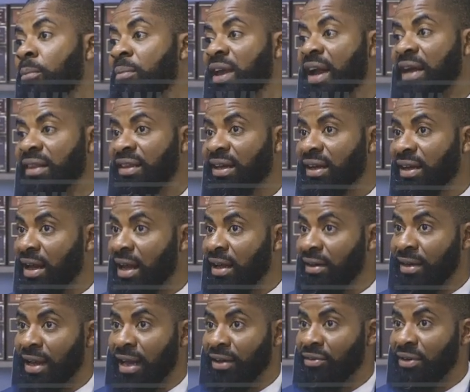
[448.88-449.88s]
me, I think
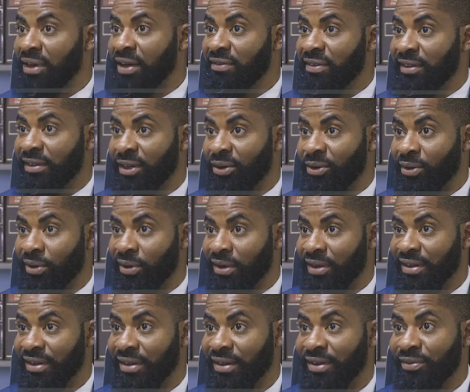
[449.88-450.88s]
they are doing everything wrong.
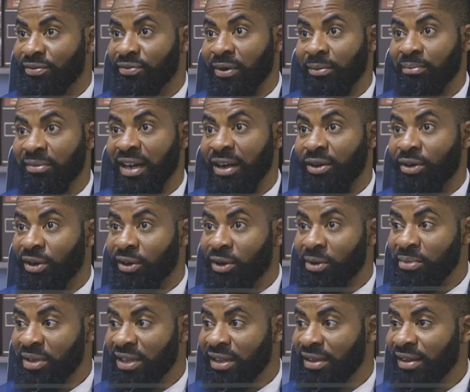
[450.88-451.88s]
From the
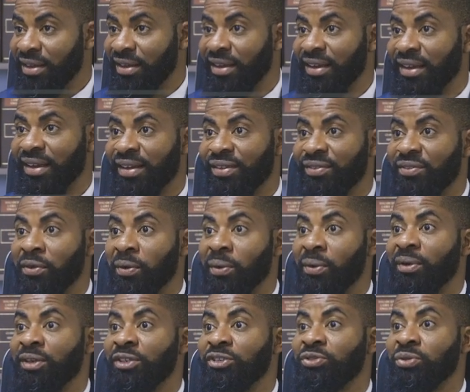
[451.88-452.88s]
economy
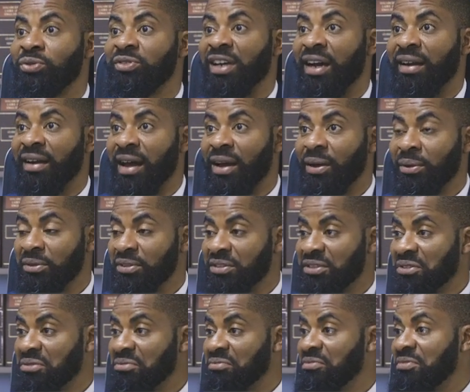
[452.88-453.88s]
to issues
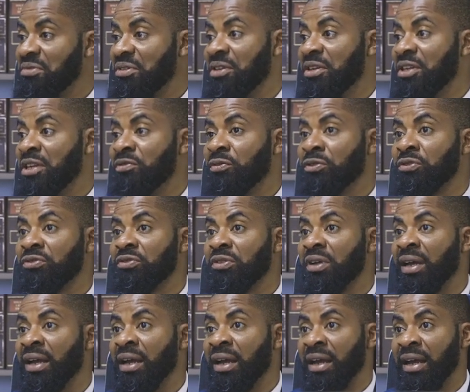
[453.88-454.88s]
around even
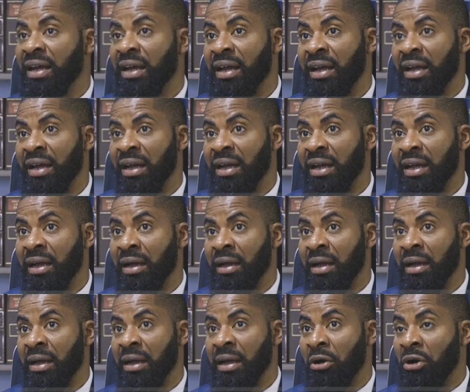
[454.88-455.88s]

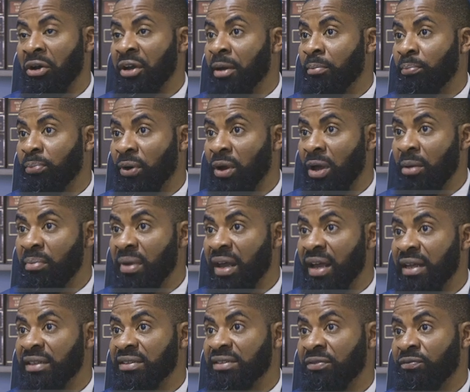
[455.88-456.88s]

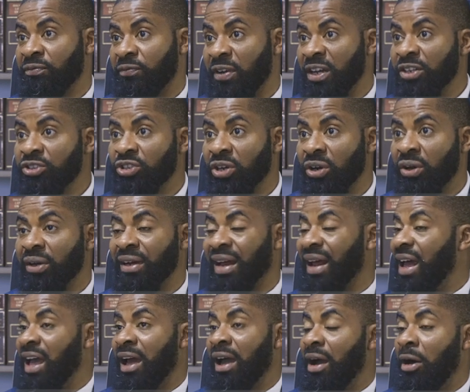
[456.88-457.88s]
unemployment, inflation,
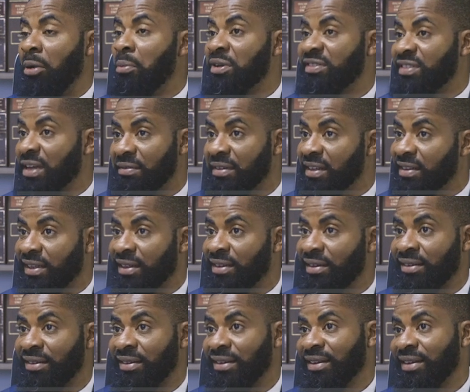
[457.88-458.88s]
almost
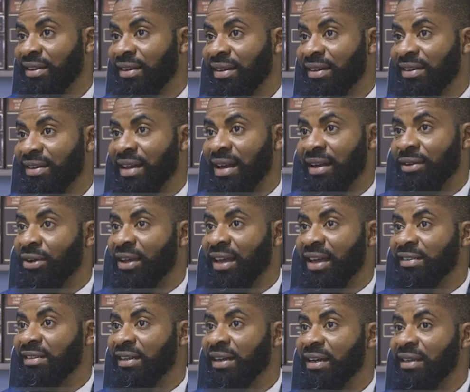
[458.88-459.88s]
everything. They are not
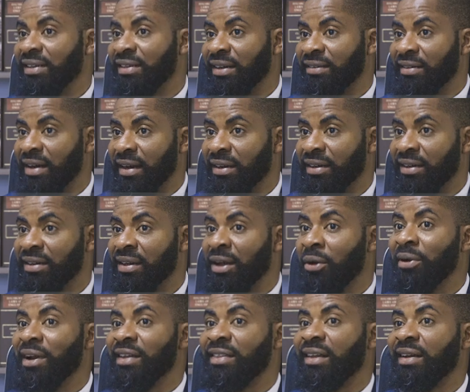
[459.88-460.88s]
getting anything right. The
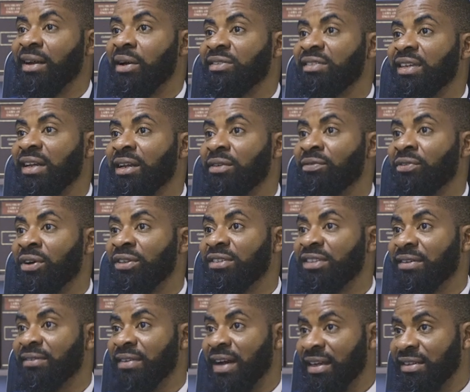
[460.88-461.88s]
only thing I'll say they've
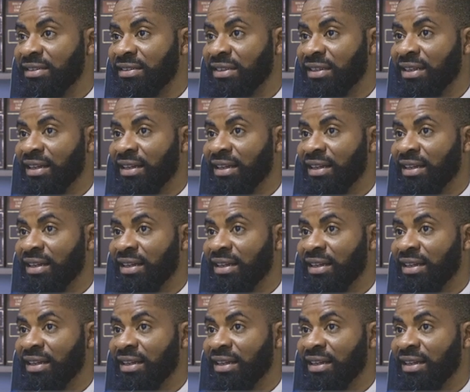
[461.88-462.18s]
gotten right